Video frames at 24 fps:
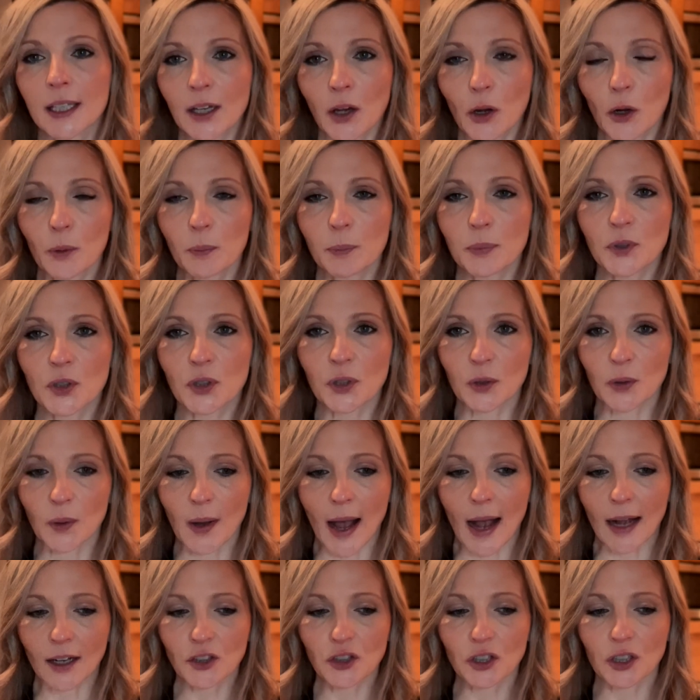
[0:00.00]
hope to
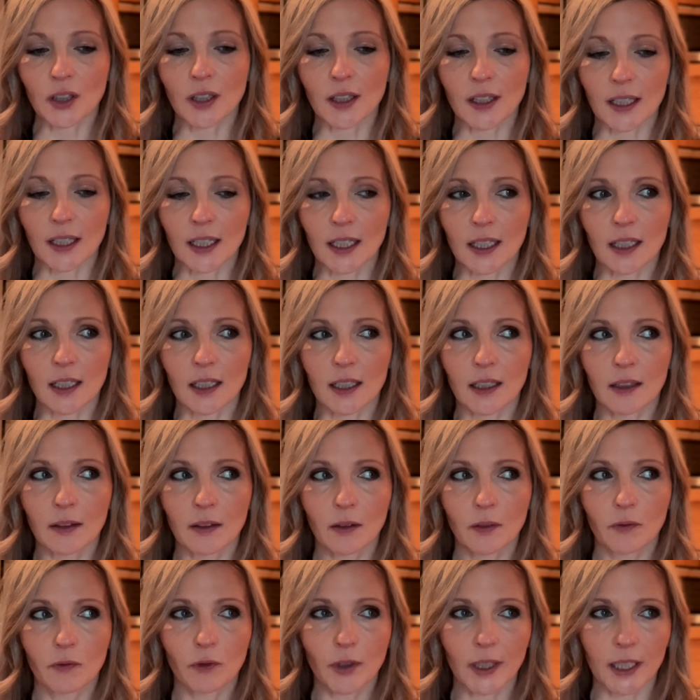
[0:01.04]
actually
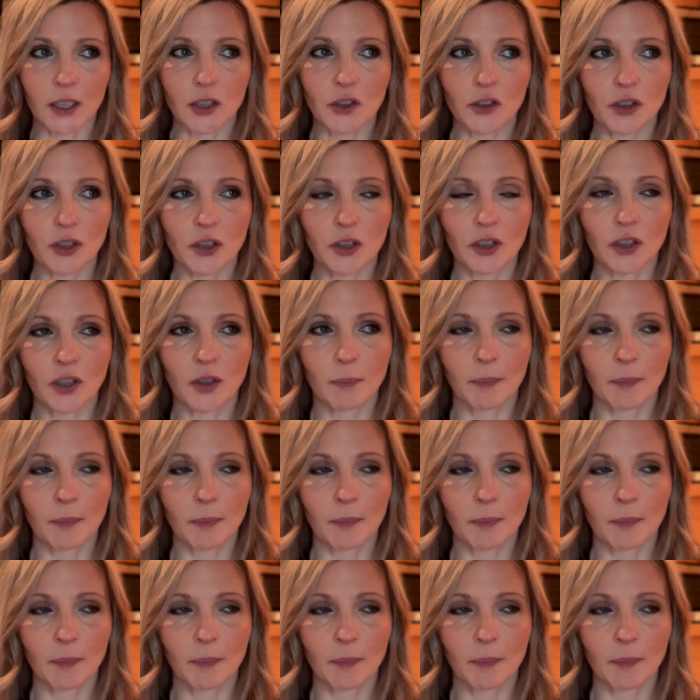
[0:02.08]
reach